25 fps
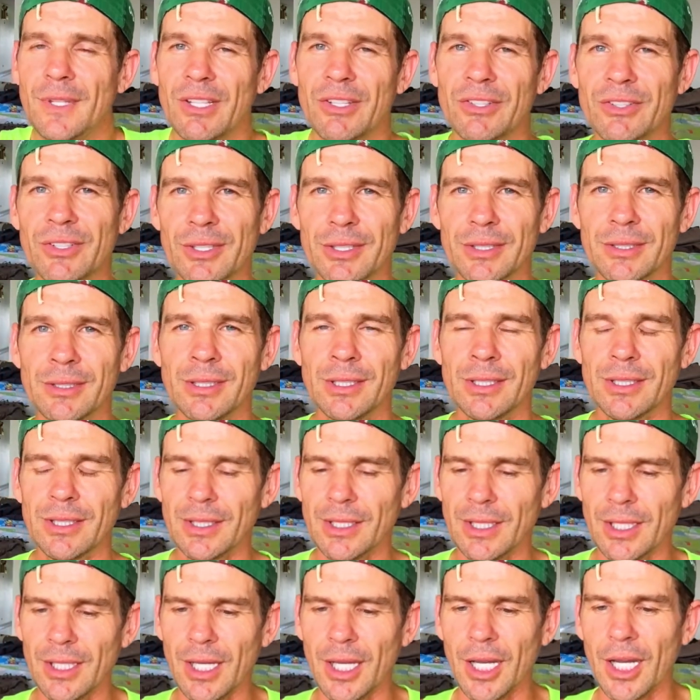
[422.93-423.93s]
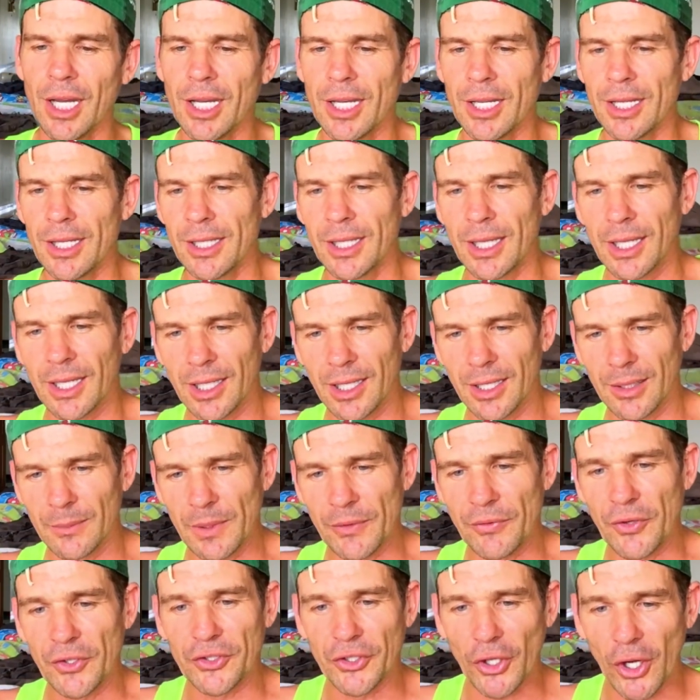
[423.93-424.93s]
So,
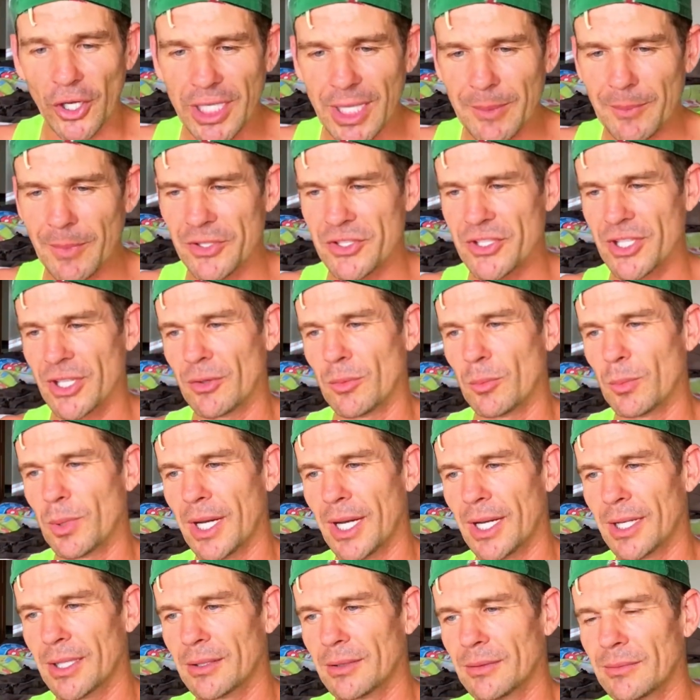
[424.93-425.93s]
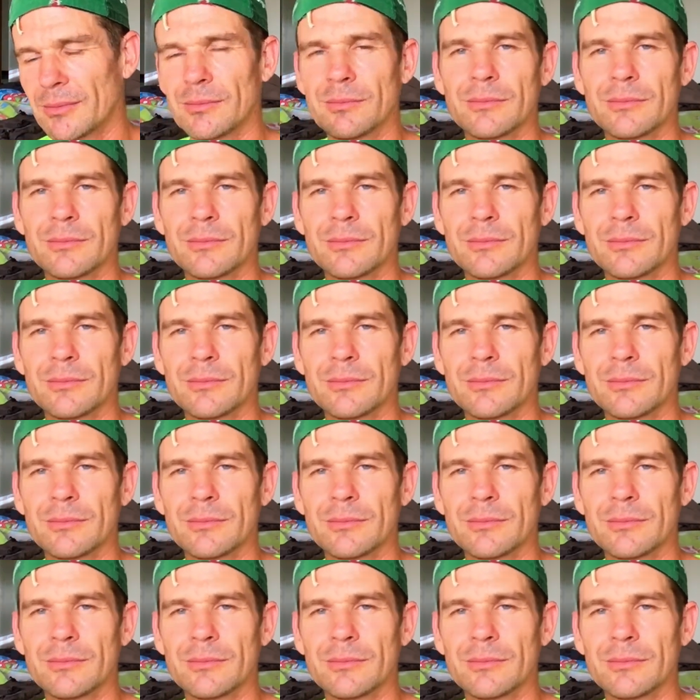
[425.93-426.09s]
if I don't get my channel back,